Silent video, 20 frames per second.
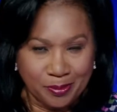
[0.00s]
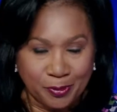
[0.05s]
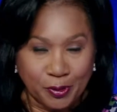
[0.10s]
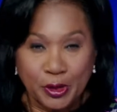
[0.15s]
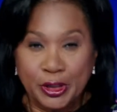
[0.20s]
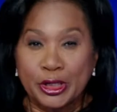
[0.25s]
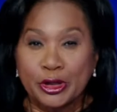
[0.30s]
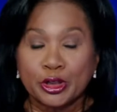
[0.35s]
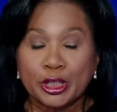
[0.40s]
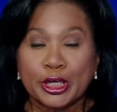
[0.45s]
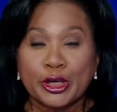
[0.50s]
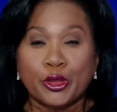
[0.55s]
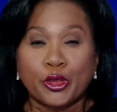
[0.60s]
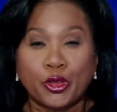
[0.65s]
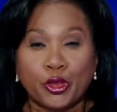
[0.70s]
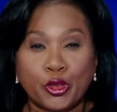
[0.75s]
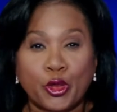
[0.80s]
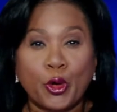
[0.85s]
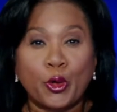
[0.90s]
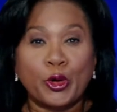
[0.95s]
For nearly
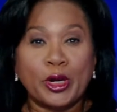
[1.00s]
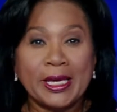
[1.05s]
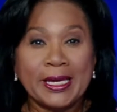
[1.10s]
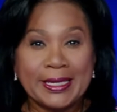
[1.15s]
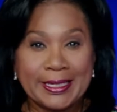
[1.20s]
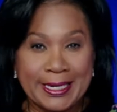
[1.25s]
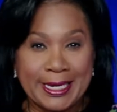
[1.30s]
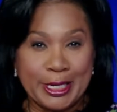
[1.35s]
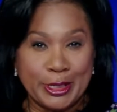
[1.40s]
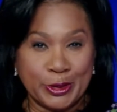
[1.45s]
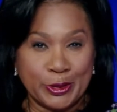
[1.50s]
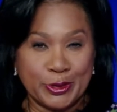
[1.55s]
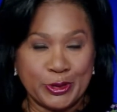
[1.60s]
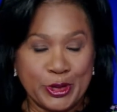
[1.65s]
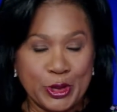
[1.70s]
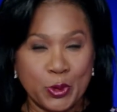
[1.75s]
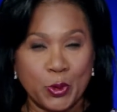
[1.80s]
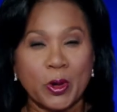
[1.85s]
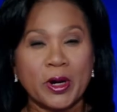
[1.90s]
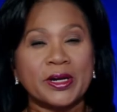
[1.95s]
30 years,
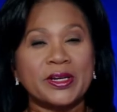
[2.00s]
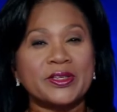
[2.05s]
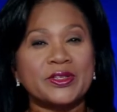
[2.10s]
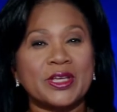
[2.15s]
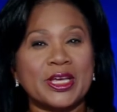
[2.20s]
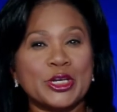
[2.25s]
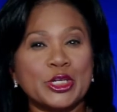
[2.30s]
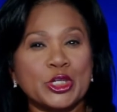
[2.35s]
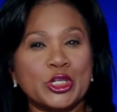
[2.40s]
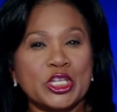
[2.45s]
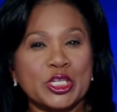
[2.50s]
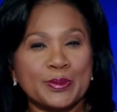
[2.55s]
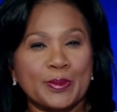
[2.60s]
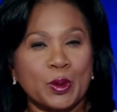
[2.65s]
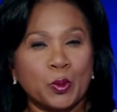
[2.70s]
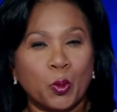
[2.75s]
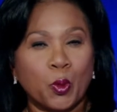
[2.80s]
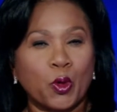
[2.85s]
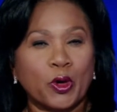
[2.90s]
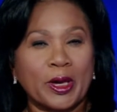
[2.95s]
the organization has
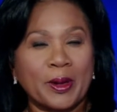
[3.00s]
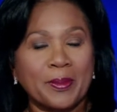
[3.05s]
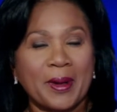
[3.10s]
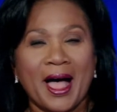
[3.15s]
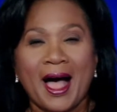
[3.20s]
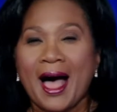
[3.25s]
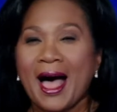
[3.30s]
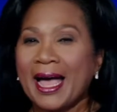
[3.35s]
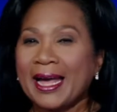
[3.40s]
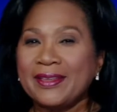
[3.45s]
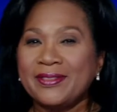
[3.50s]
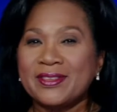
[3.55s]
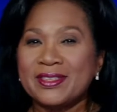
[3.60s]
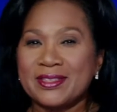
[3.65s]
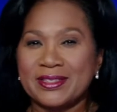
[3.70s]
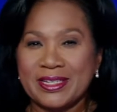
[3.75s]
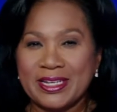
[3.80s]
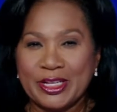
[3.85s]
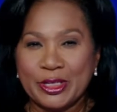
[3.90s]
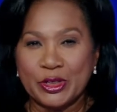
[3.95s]
been working behind the
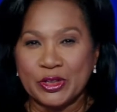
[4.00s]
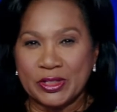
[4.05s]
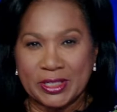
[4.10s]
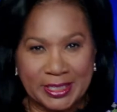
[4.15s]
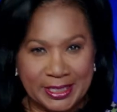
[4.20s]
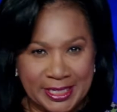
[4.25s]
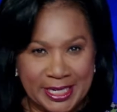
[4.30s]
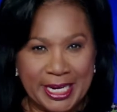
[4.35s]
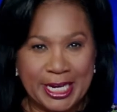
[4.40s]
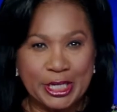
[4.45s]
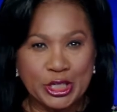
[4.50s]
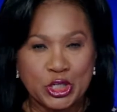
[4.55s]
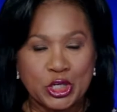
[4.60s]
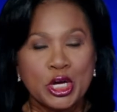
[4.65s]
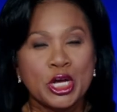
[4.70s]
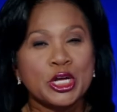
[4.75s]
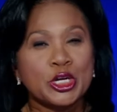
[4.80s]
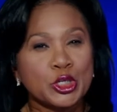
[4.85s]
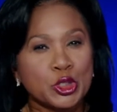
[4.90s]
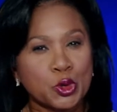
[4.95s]
scenes to teach,
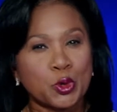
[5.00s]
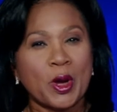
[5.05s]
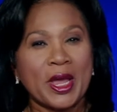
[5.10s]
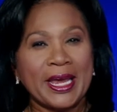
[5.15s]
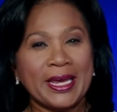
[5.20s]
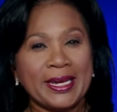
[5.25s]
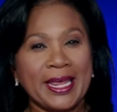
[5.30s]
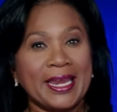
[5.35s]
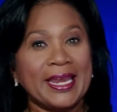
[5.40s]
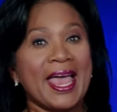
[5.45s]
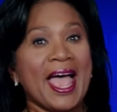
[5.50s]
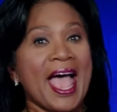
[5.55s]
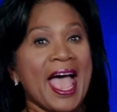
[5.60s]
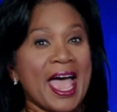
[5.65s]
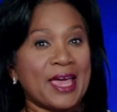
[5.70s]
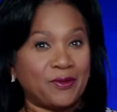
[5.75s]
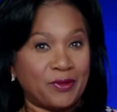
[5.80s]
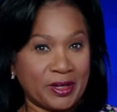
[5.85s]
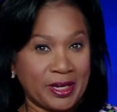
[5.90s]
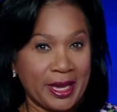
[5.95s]
train, and
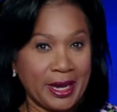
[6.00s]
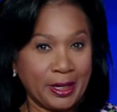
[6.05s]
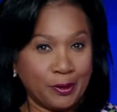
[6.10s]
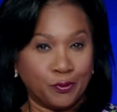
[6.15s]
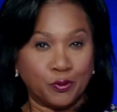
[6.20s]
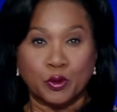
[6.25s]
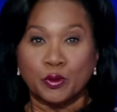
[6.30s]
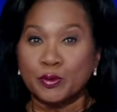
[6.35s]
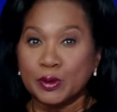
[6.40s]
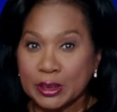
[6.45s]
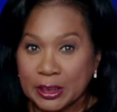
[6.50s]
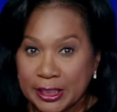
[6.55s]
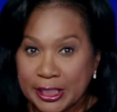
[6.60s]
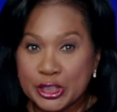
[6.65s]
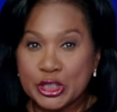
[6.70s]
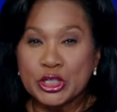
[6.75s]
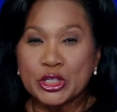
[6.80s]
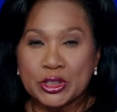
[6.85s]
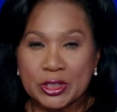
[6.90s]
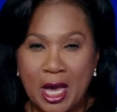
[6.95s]
advocate for
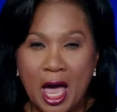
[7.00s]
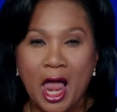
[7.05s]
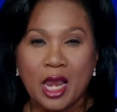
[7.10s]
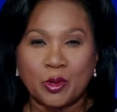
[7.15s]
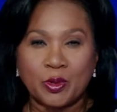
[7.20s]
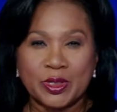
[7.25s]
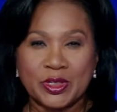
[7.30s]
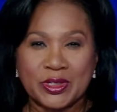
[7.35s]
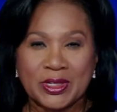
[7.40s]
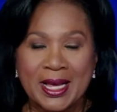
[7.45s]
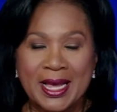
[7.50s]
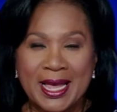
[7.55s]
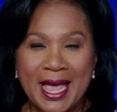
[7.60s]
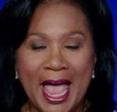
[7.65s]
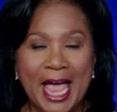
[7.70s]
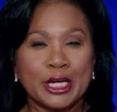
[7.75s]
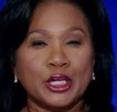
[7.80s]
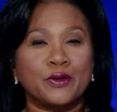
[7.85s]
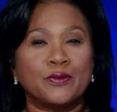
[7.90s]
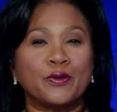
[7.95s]
religious tolerance
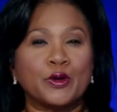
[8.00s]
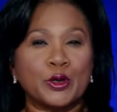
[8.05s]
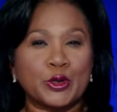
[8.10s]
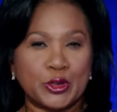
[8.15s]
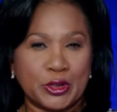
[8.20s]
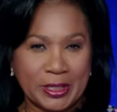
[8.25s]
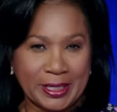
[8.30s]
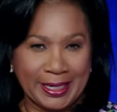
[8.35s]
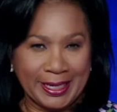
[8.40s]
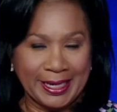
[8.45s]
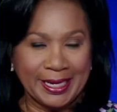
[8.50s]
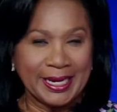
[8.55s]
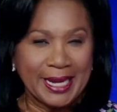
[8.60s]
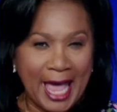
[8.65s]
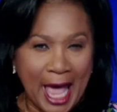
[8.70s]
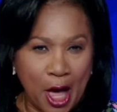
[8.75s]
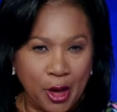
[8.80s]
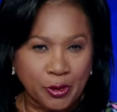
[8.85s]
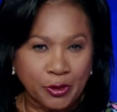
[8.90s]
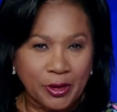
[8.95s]
and diversity in
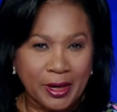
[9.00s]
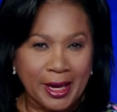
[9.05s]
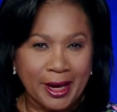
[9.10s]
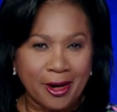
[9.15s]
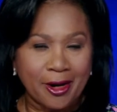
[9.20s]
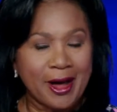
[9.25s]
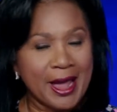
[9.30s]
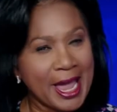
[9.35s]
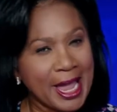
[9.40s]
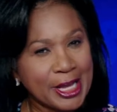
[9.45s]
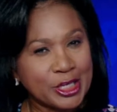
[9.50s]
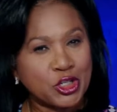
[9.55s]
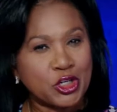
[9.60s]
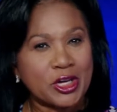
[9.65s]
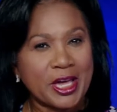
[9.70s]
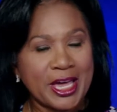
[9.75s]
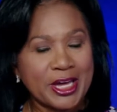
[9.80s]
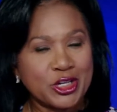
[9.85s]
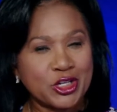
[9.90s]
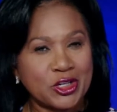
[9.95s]
healthcare,
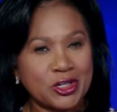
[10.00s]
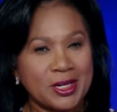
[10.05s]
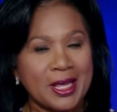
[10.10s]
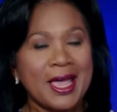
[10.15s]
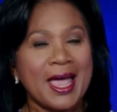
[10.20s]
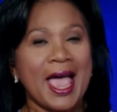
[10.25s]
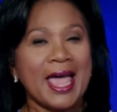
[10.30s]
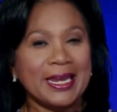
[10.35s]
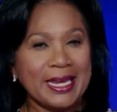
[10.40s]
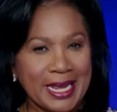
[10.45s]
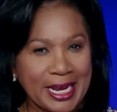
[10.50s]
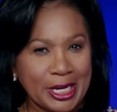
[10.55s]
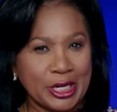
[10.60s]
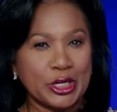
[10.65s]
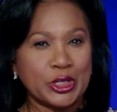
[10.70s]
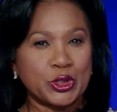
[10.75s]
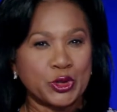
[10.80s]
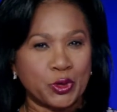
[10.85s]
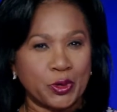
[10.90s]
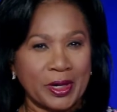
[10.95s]
education, and
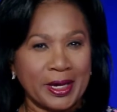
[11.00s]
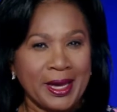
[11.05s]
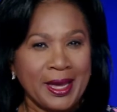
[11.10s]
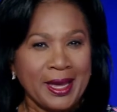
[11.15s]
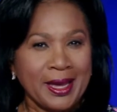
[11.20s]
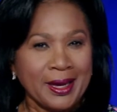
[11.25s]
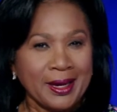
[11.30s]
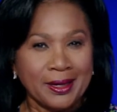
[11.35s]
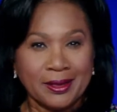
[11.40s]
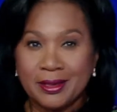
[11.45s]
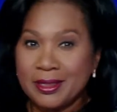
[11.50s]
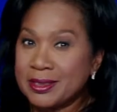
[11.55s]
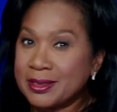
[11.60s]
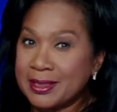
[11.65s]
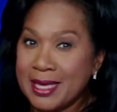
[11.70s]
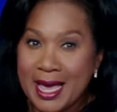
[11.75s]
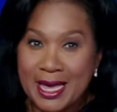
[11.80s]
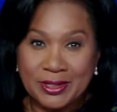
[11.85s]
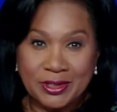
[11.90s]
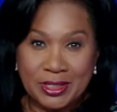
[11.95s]
industry. Now,
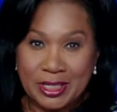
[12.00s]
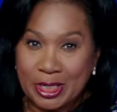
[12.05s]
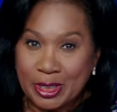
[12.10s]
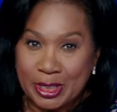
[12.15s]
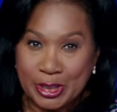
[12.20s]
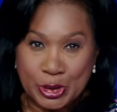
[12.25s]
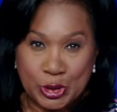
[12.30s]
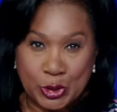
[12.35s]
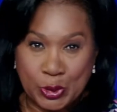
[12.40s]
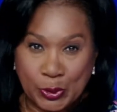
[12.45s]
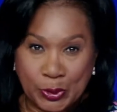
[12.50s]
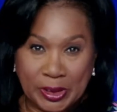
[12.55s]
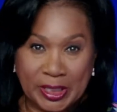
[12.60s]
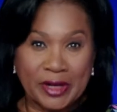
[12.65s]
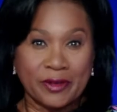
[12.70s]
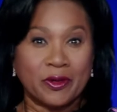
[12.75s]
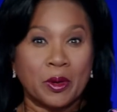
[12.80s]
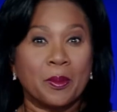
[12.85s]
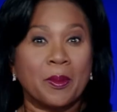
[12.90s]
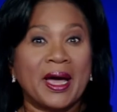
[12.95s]
this last year has
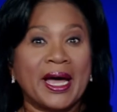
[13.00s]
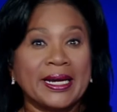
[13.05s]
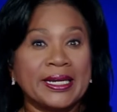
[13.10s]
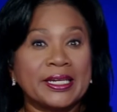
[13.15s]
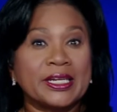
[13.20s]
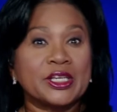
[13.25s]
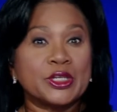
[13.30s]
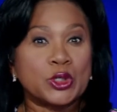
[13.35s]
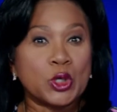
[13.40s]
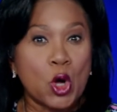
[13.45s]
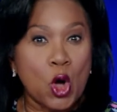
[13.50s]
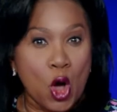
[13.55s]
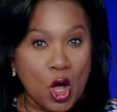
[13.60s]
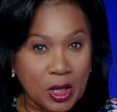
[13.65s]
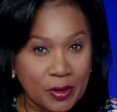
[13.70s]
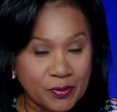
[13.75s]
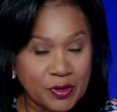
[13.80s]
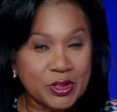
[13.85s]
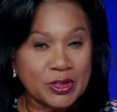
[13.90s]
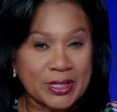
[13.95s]
certainly reminded us
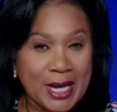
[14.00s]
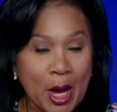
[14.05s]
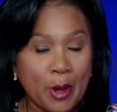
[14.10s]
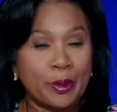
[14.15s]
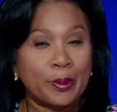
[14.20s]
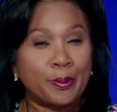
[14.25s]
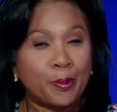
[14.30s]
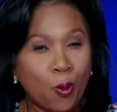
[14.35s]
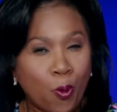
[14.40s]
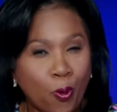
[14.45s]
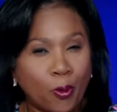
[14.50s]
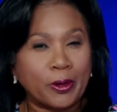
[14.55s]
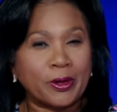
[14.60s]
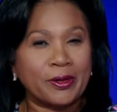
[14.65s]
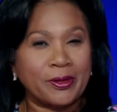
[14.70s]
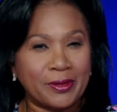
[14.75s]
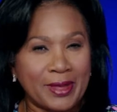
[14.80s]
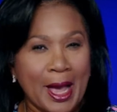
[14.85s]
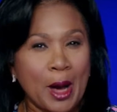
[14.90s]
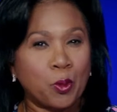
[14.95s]
all of just how
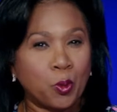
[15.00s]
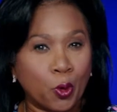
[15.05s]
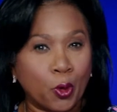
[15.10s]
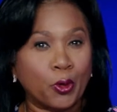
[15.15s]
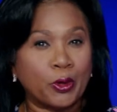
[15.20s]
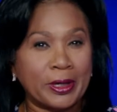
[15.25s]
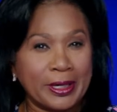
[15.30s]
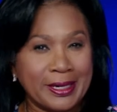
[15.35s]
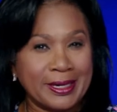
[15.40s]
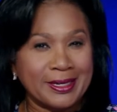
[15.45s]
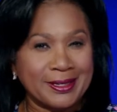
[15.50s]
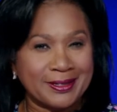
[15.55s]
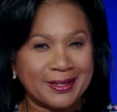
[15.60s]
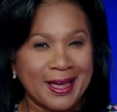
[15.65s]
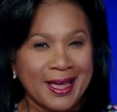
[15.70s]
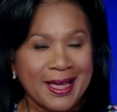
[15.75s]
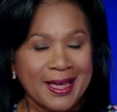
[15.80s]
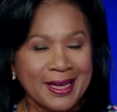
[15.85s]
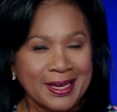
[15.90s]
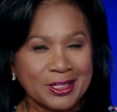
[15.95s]
important that work is
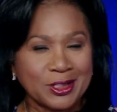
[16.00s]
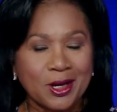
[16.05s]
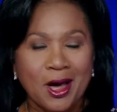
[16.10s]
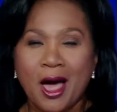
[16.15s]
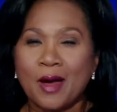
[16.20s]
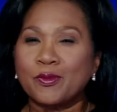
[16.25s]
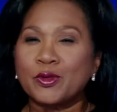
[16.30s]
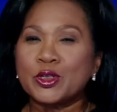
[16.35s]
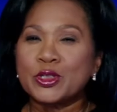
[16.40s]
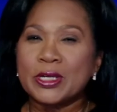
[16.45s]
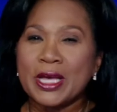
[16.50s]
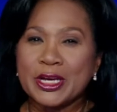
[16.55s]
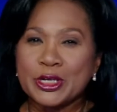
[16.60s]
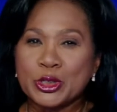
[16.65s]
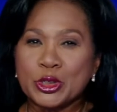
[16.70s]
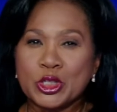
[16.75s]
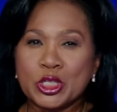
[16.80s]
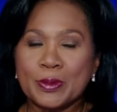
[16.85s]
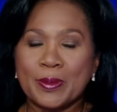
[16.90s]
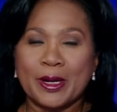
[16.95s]
as
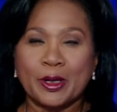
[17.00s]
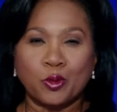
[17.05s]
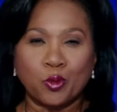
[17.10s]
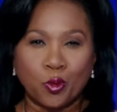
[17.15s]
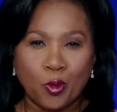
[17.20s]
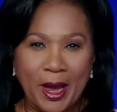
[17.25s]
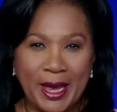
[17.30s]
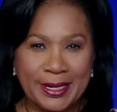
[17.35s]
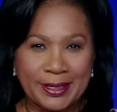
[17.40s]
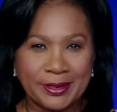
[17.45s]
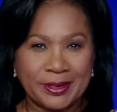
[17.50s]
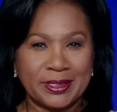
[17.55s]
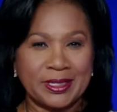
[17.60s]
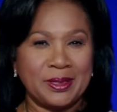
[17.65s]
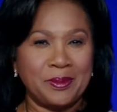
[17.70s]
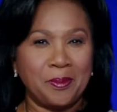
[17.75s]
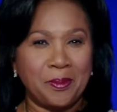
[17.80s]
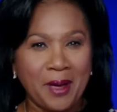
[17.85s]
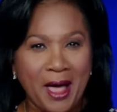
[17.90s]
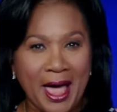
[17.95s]
conversations about race
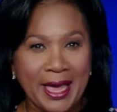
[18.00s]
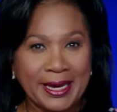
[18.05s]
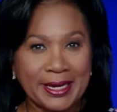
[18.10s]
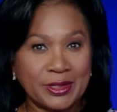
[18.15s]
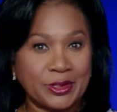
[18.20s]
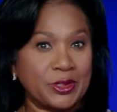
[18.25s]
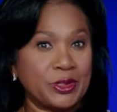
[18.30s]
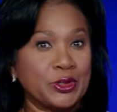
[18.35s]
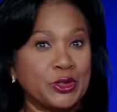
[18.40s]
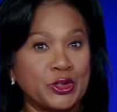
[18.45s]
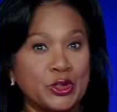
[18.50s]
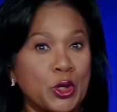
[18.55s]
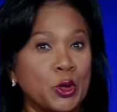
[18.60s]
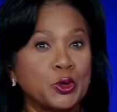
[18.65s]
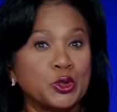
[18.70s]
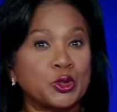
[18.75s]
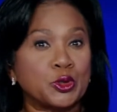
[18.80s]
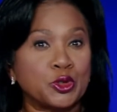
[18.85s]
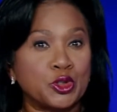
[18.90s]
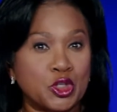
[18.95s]
and bias and
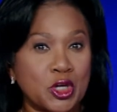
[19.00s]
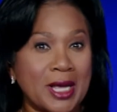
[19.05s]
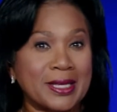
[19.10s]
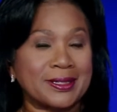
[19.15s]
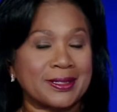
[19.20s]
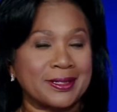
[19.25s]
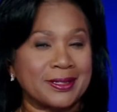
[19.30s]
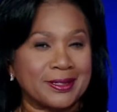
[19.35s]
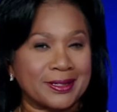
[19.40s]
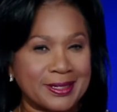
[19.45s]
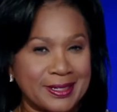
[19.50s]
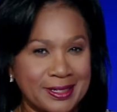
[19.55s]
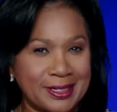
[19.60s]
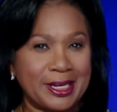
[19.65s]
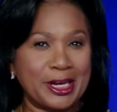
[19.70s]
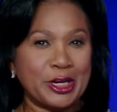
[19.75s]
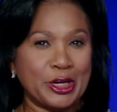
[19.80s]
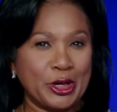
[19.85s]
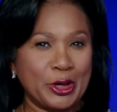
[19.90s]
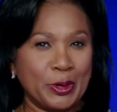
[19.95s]
social justice
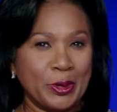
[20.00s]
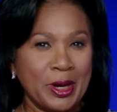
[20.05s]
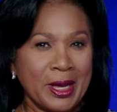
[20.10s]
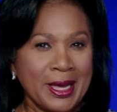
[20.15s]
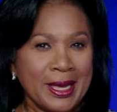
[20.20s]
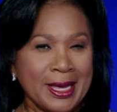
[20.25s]
continue.